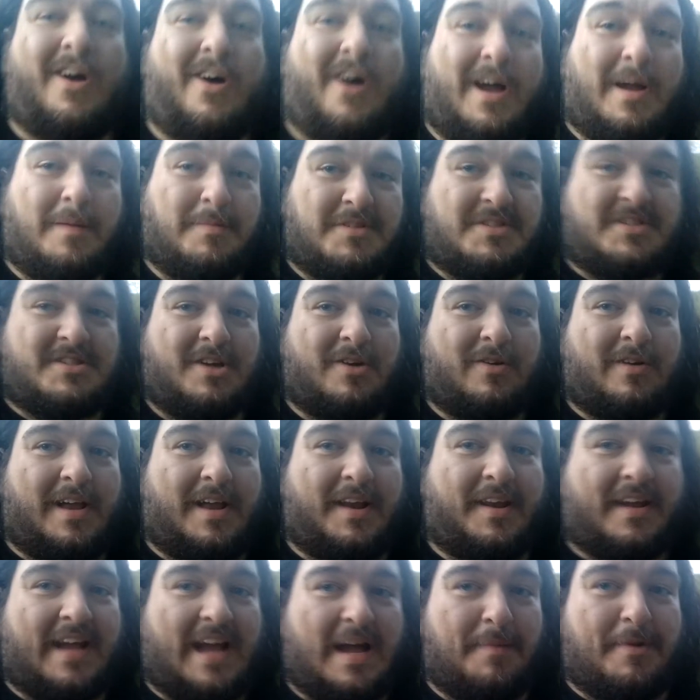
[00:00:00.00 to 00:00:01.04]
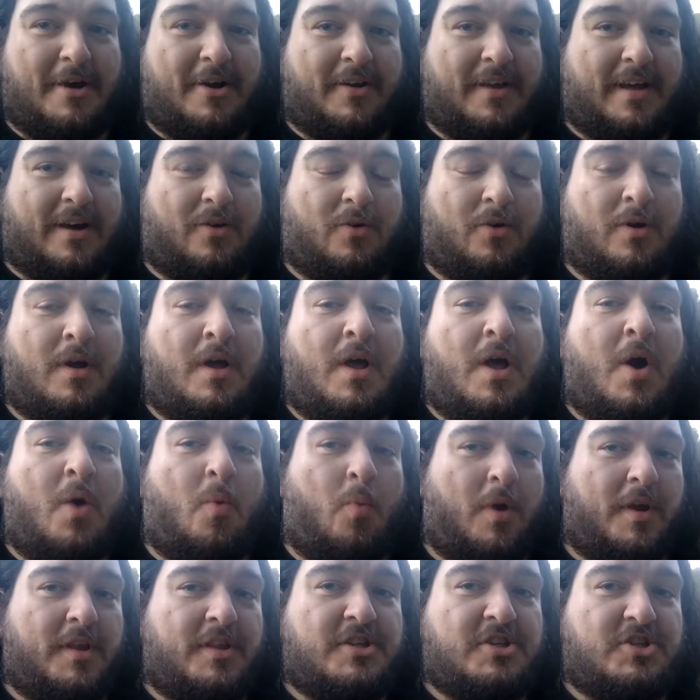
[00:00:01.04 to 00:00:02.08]
am so glad I came out now.
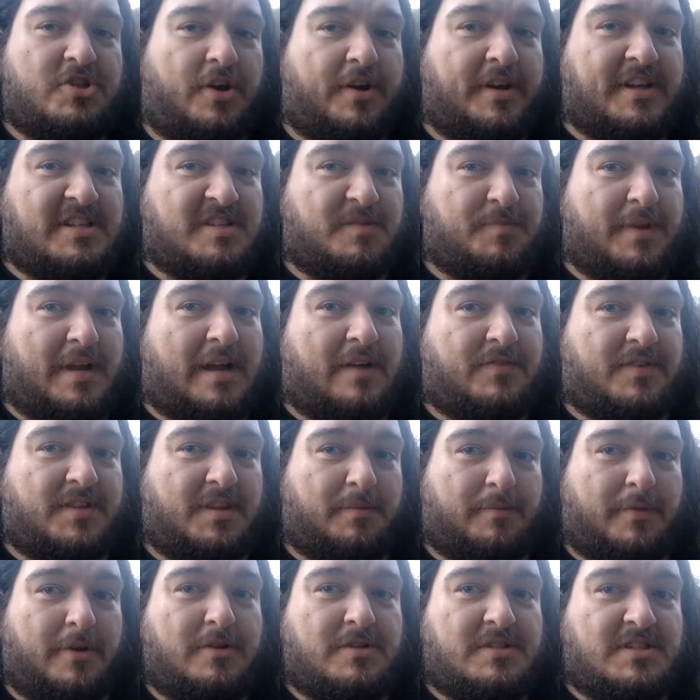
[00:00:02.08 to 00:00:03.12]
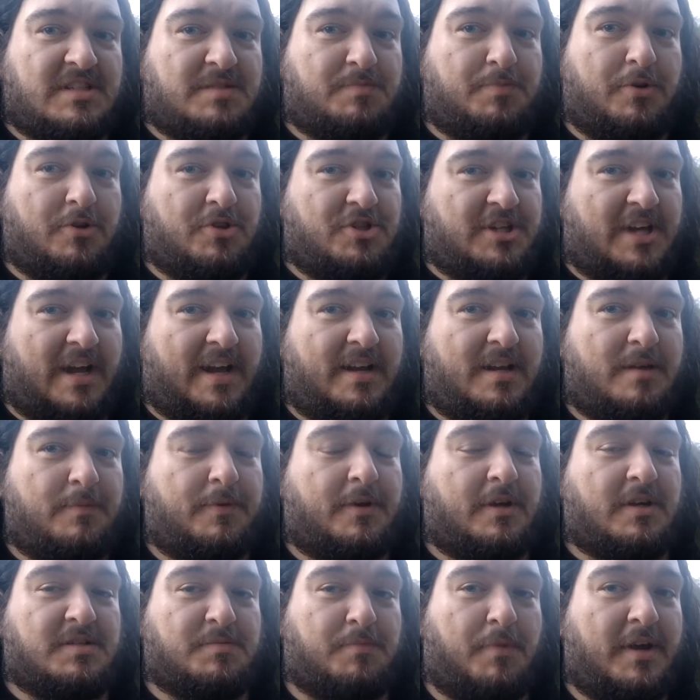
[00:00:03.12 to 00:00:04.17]
One of the shinies I've been after the most is Poochyena,
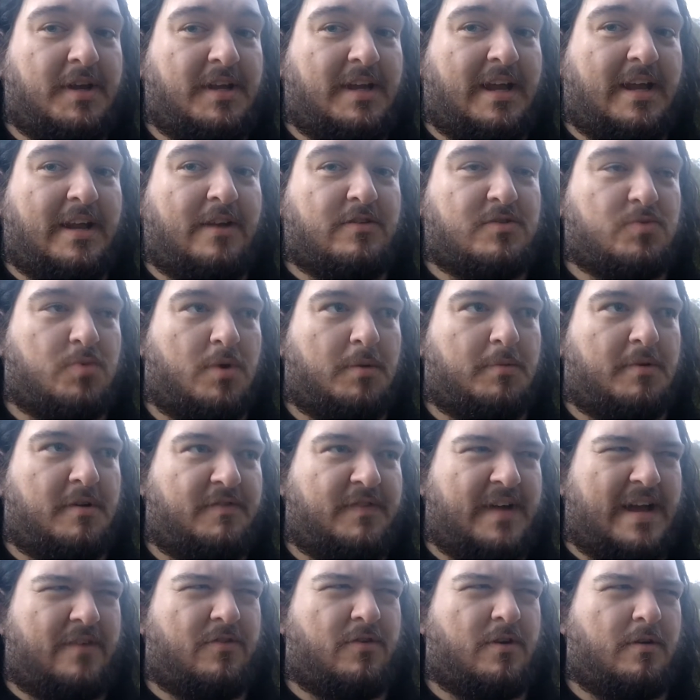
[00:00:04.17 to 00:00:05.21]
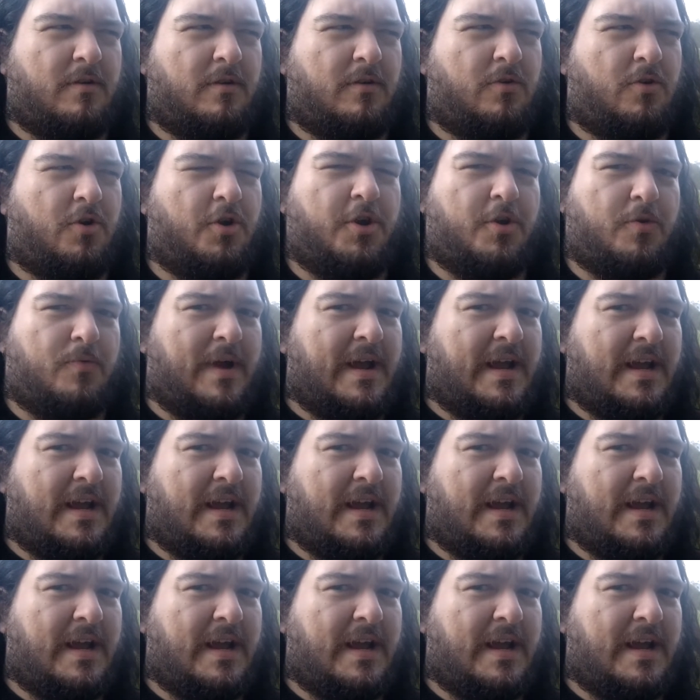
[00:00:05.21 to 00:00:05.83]
because Mightyena is one of my favourite underrated